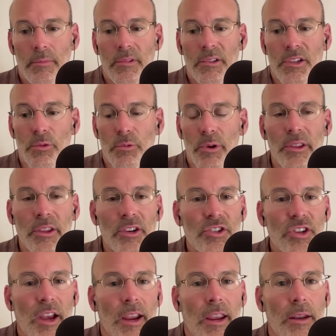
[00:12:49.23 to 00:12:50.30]
to really
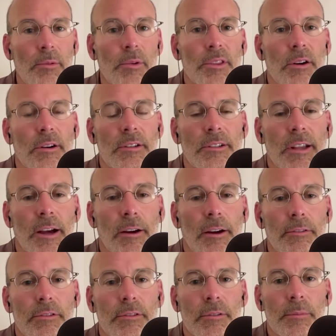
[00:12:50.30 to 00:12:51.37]
check in with
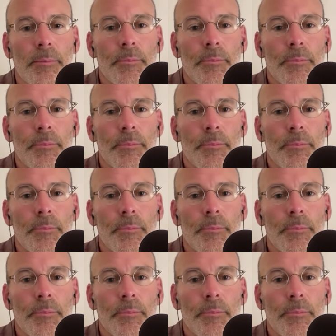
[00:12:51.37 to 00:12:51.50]
ourselves